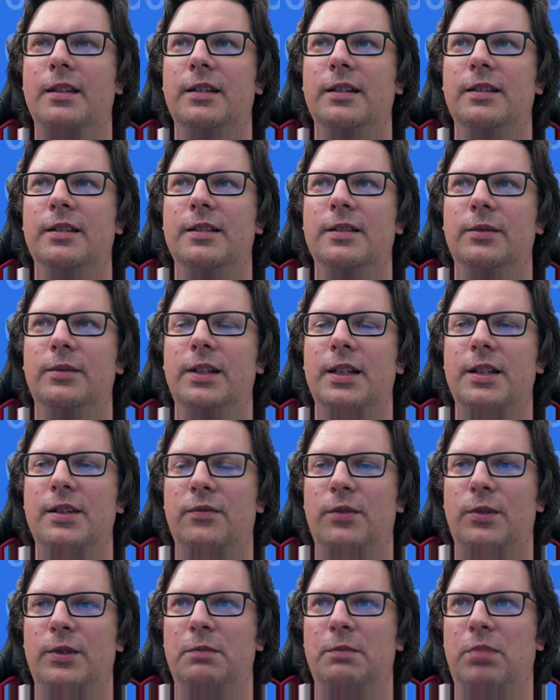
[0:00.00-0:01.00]
So that's
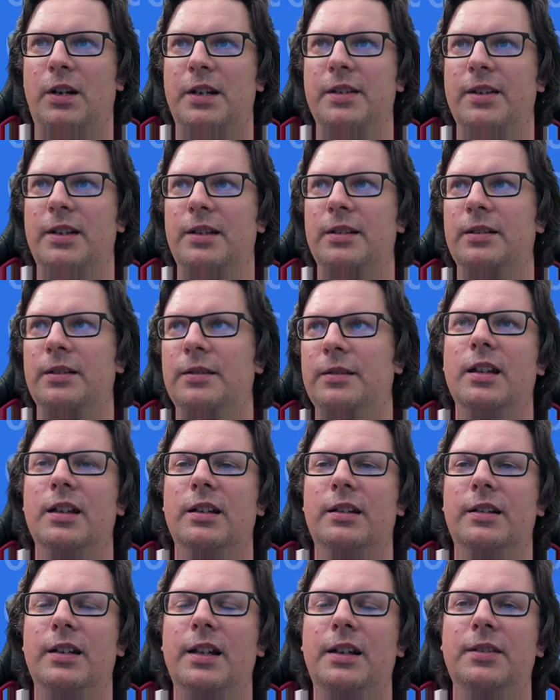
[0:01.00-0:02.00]
for the pricing.
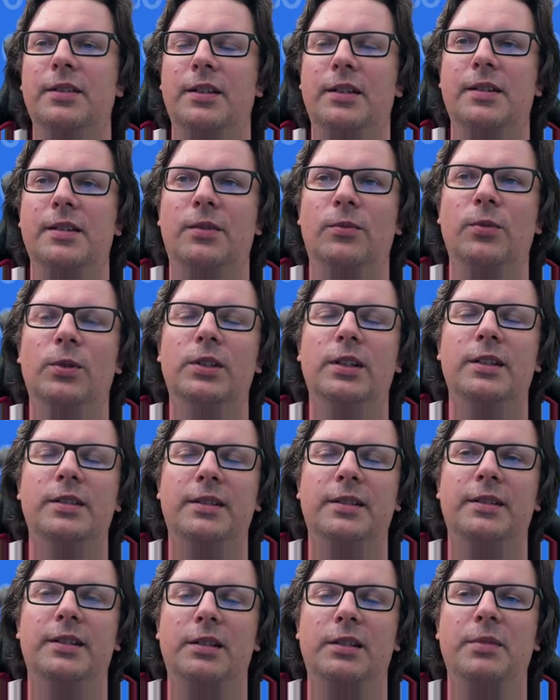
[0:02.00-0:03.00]
Next is quotas
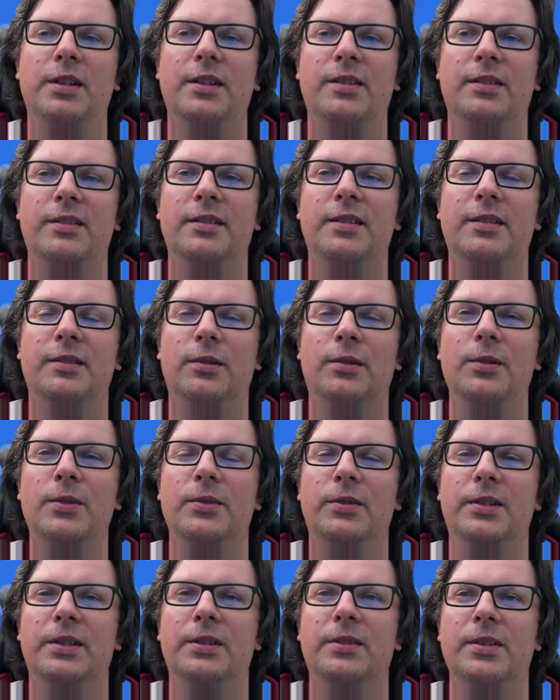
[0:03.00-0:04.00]
and limits. This is also
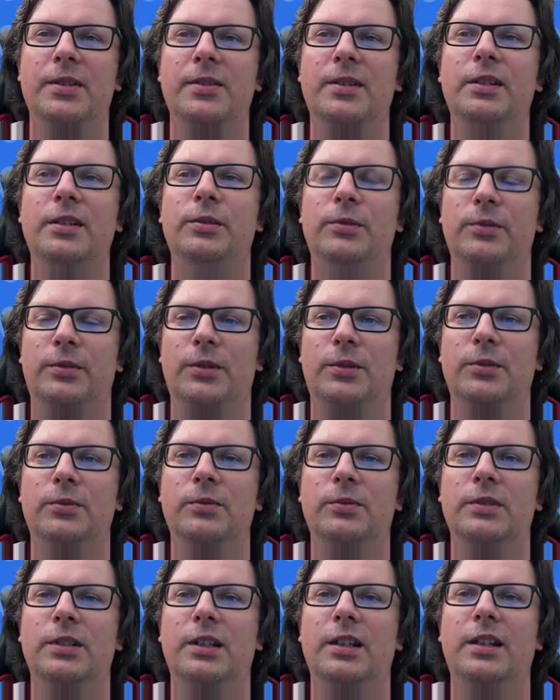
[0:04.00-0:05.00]
interesting to know.
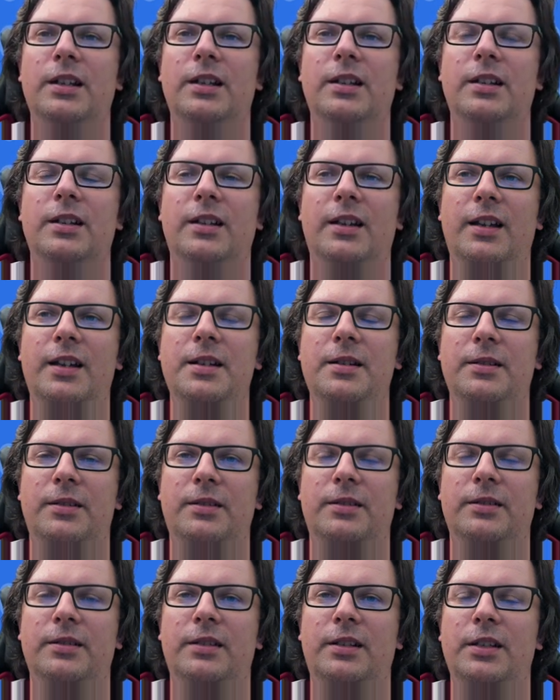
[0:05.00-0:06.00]
And
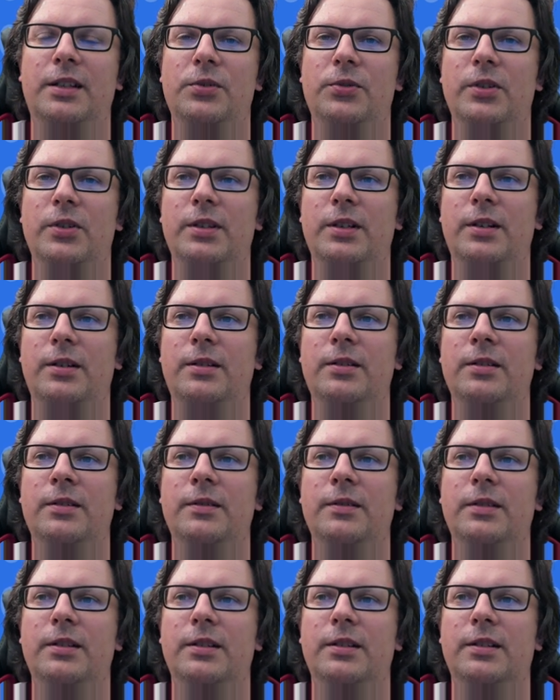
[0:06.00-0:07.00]
in general,
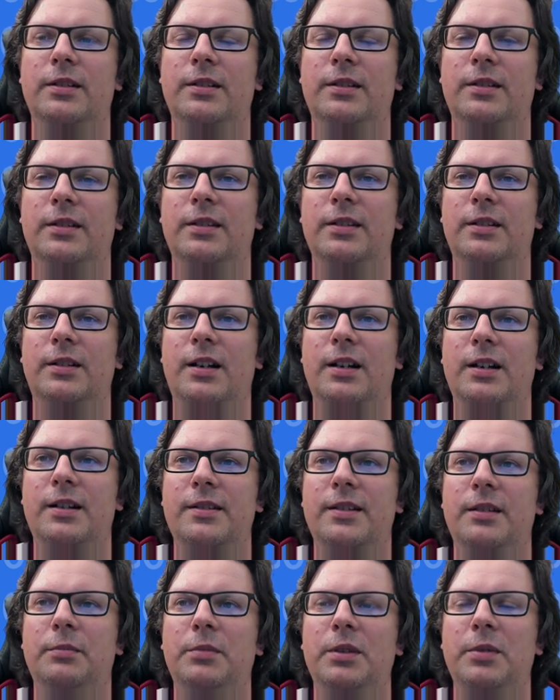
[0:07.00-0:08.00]
there are
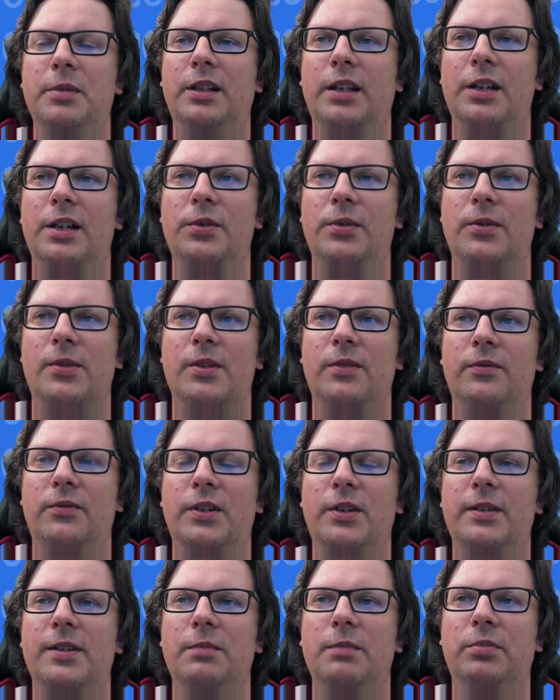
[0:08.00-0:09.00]
some limitations. So for
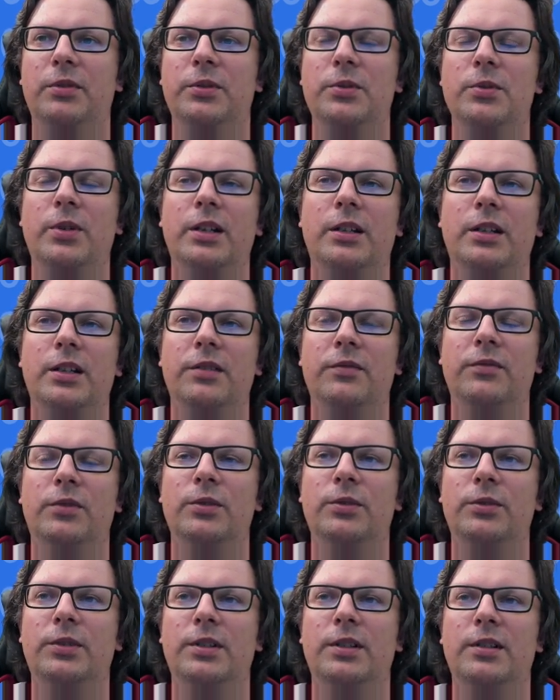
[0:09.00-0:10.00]
example, you can have
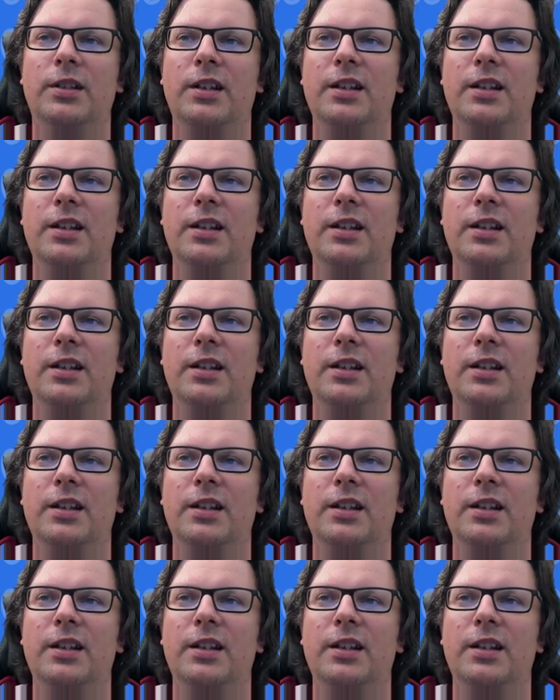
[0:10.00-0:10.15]
total